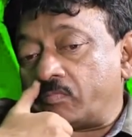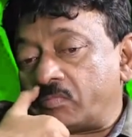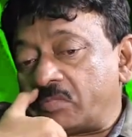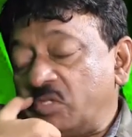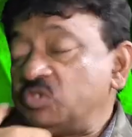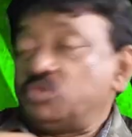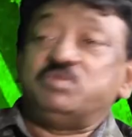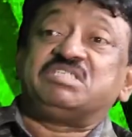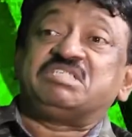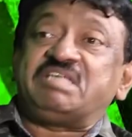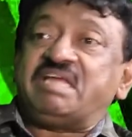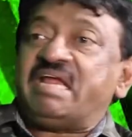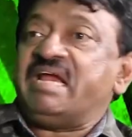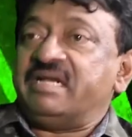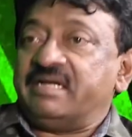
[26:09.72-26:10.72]
used to be
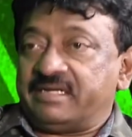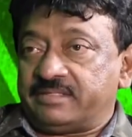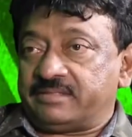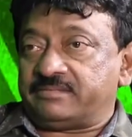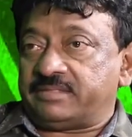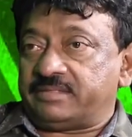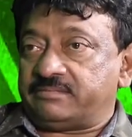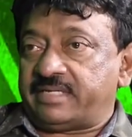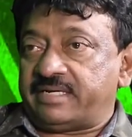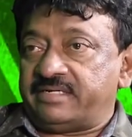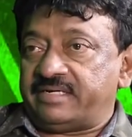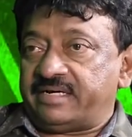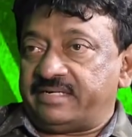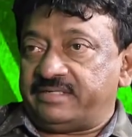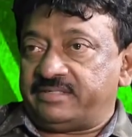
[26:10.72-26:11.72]
scared.
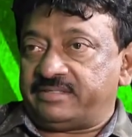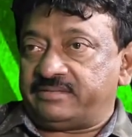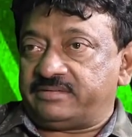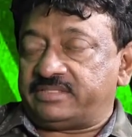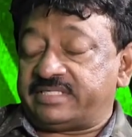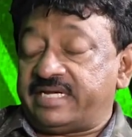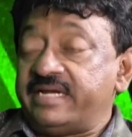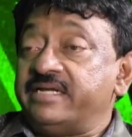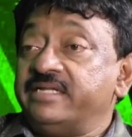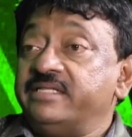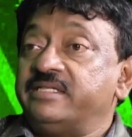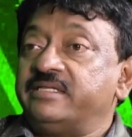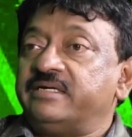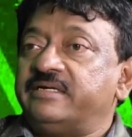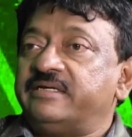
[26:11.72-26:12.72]
Scared
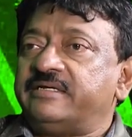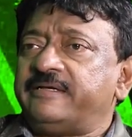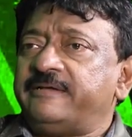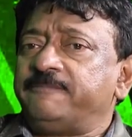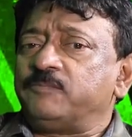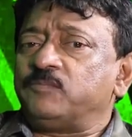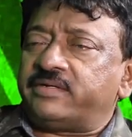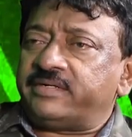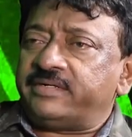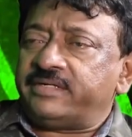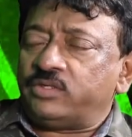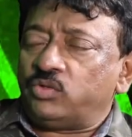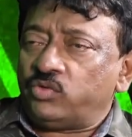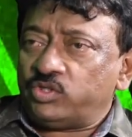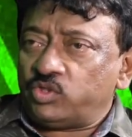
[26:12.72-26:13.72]
in the country, I
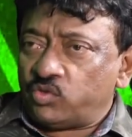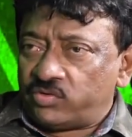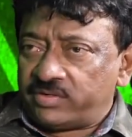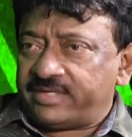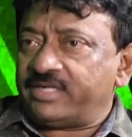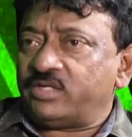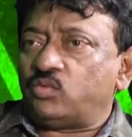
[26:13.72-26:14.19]
won't drink a glass